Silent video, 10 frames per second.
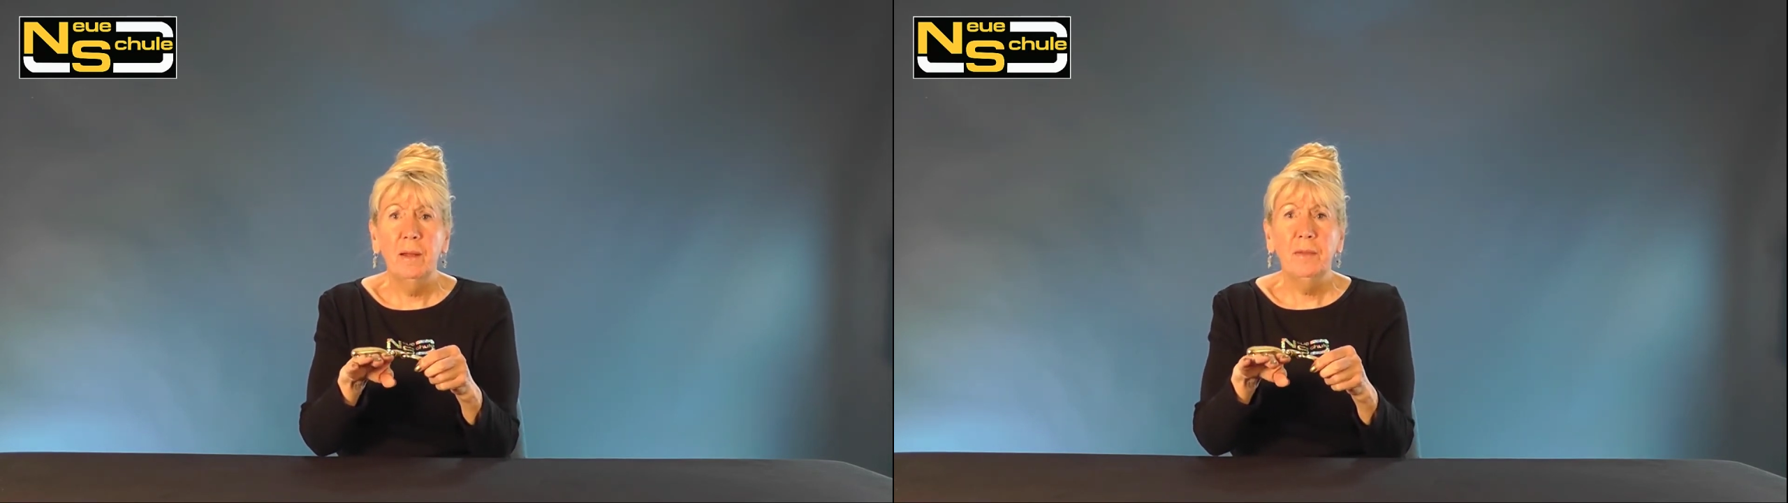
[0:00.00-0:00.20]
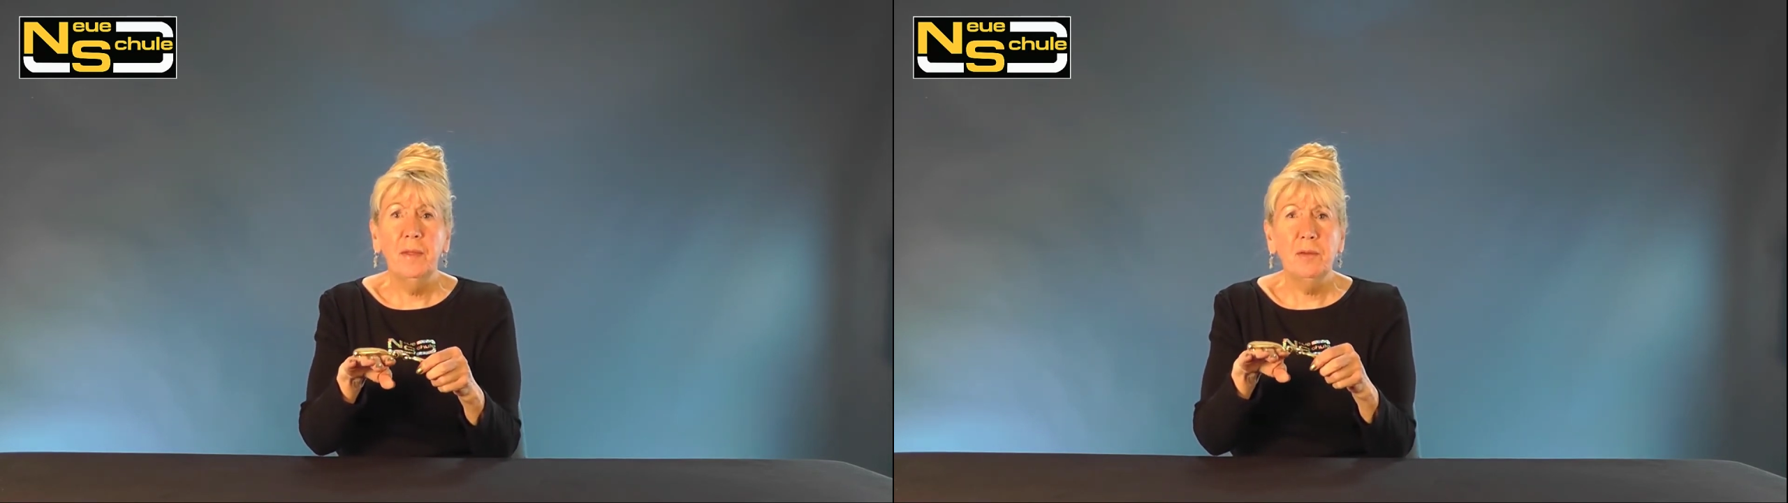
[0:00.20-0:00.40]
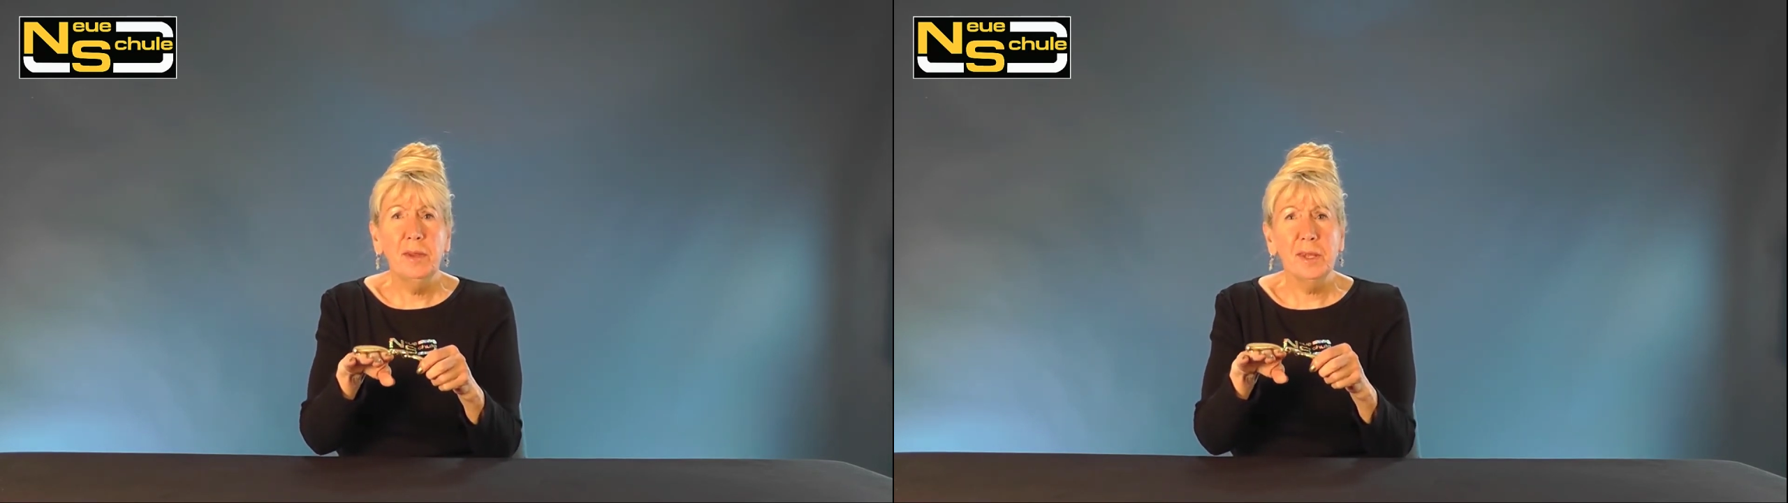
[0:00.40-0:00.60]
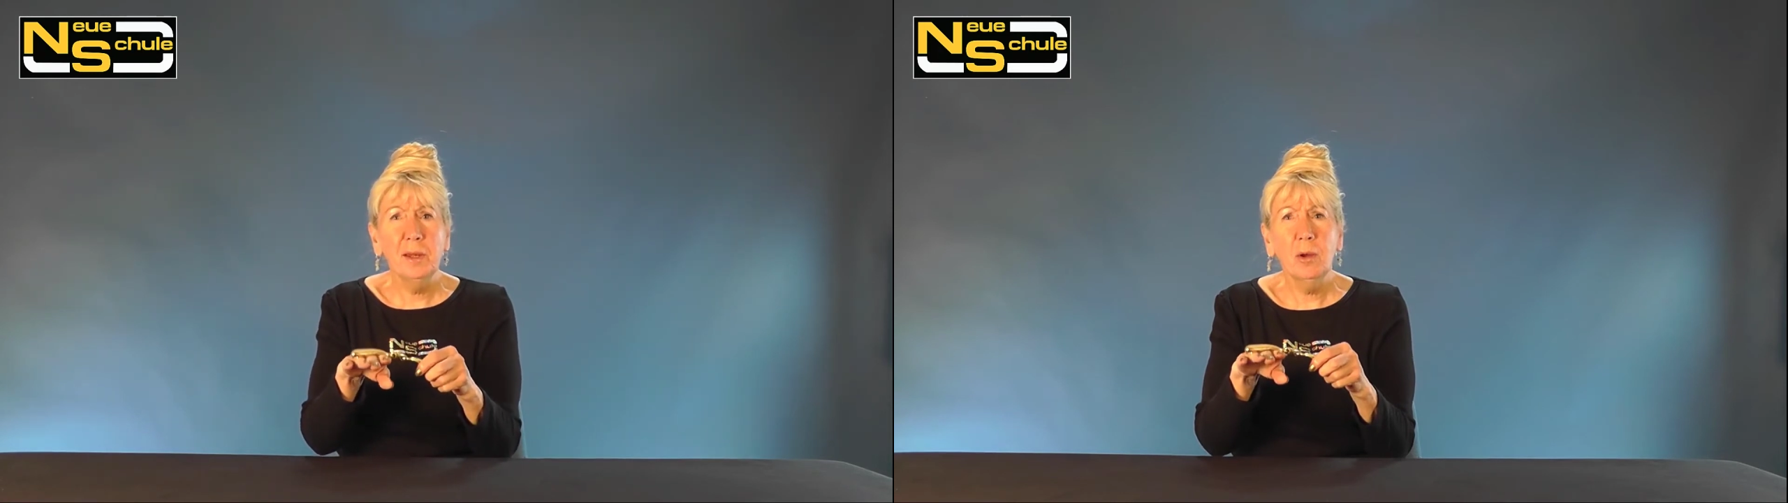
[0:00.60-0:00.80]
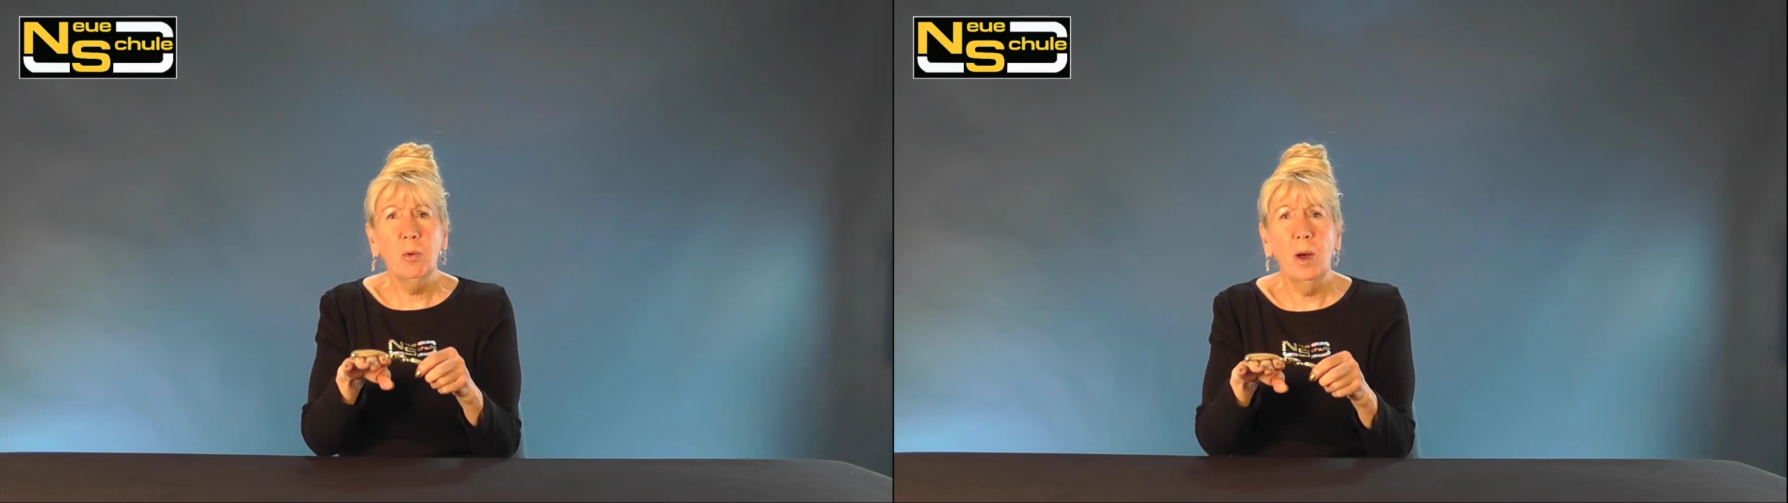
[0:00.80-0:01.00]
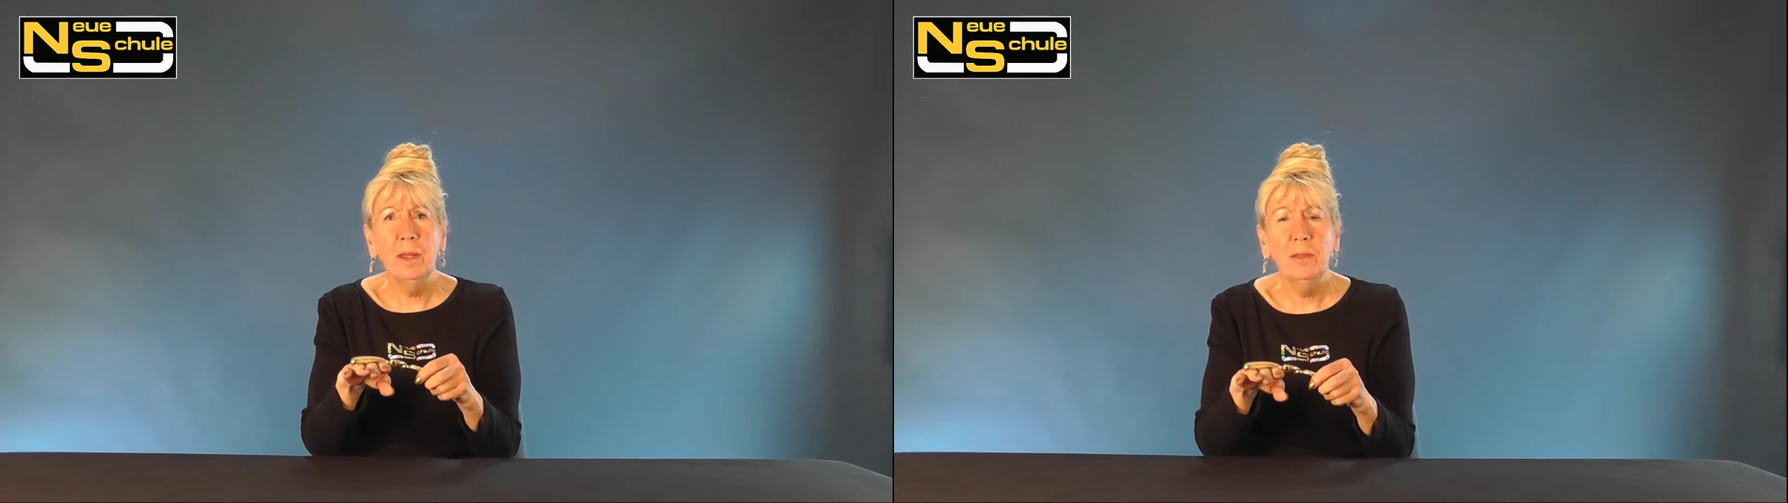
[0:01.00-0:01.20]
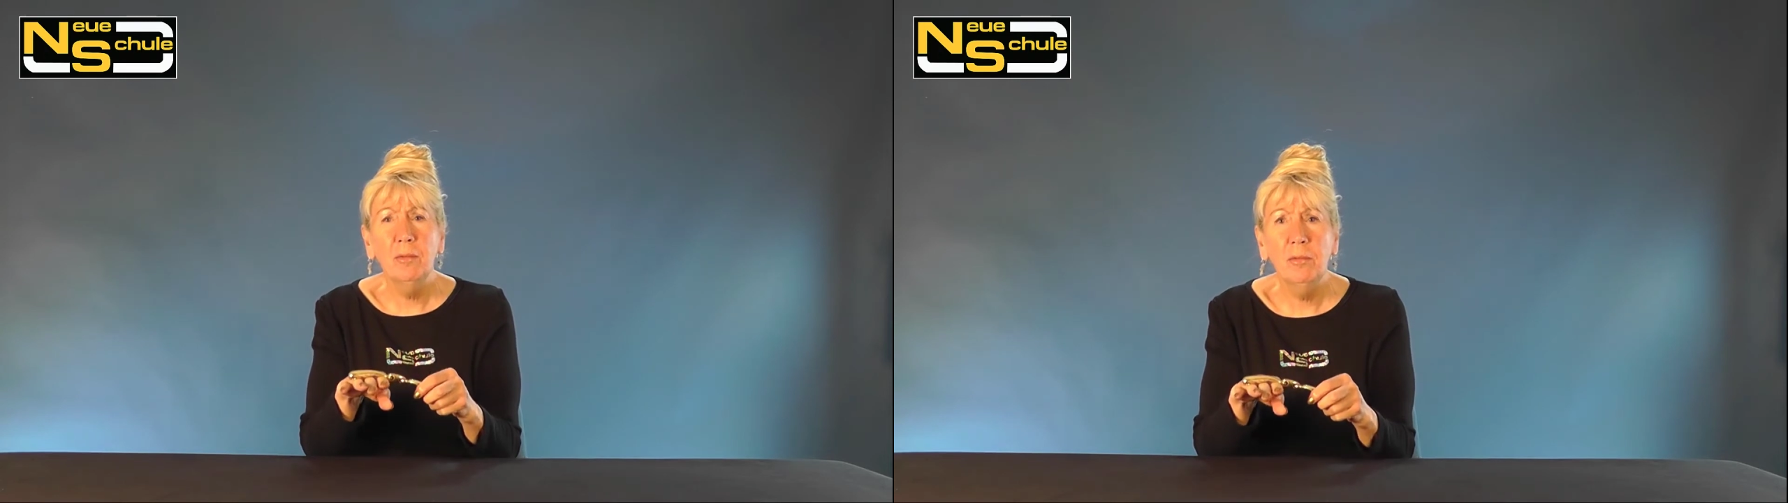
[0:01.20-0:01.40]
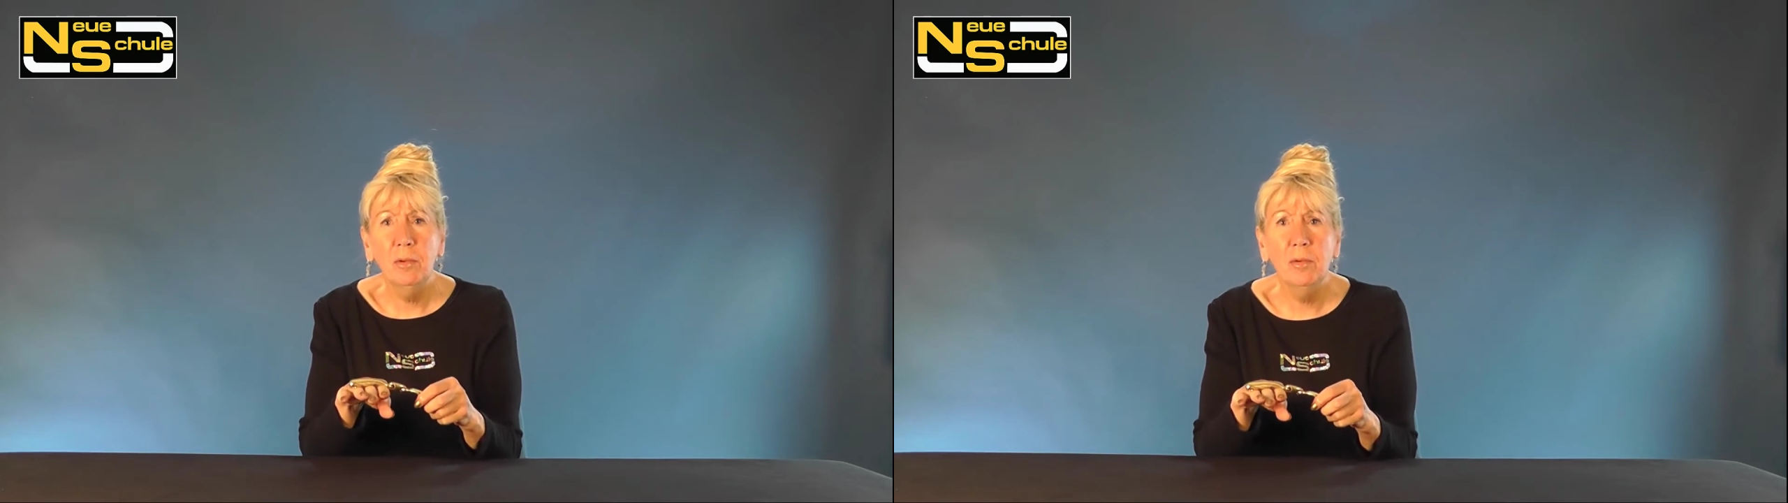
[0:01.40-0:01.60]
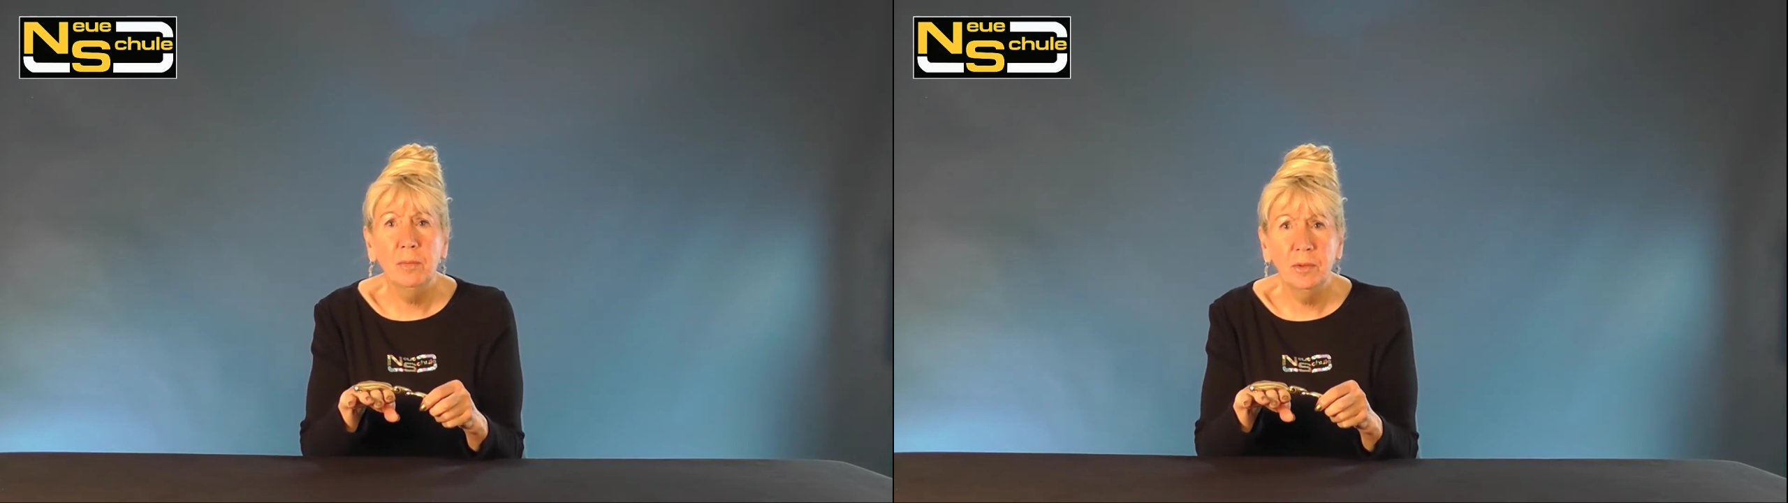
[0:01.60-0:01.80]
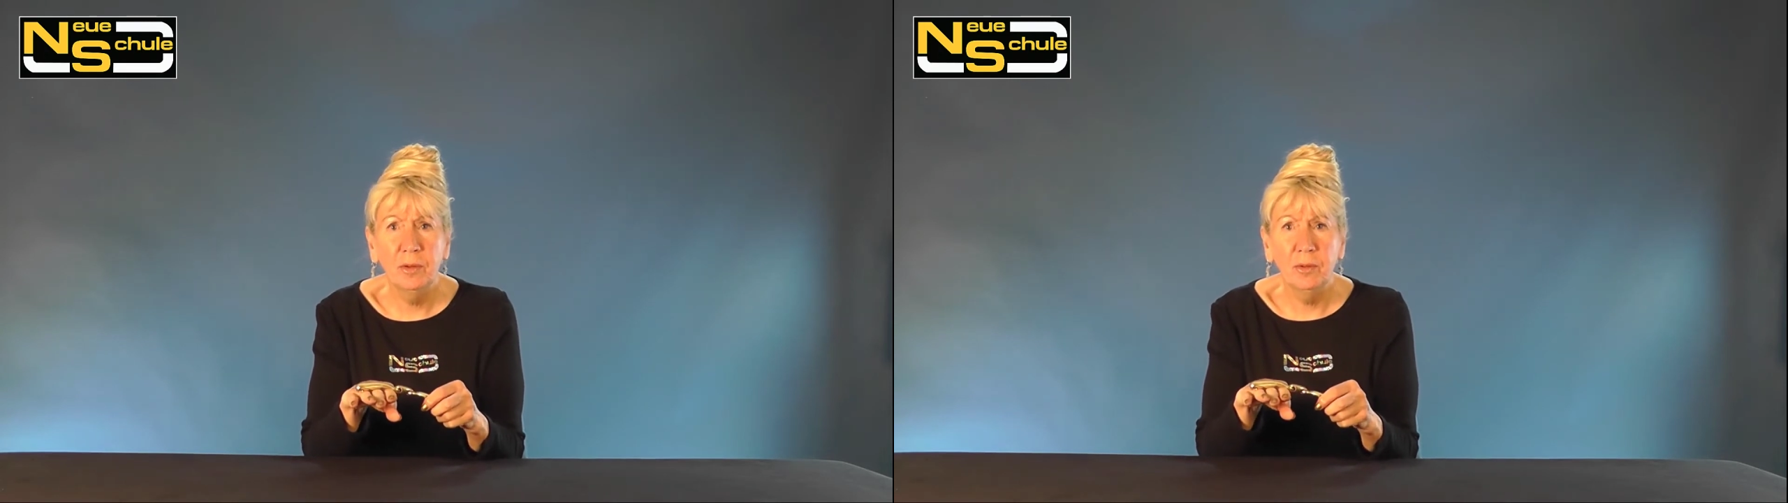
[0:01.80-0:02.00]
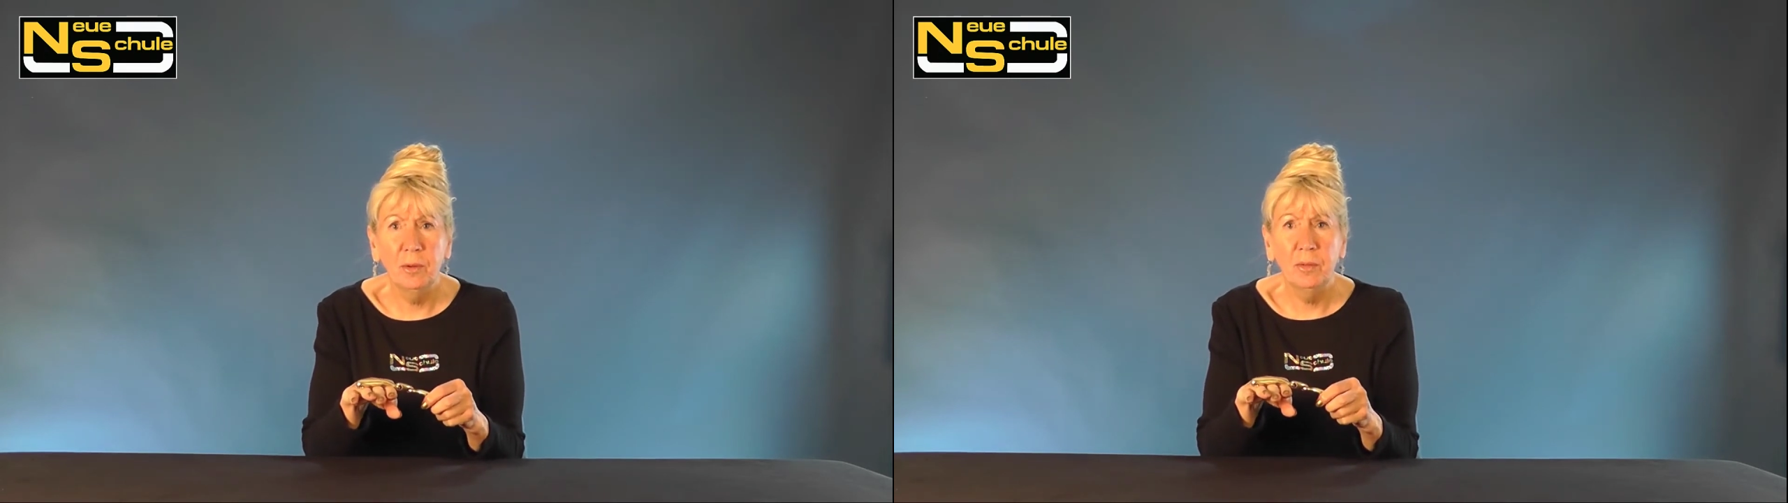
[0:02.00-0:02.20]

then there isn't quite the room to do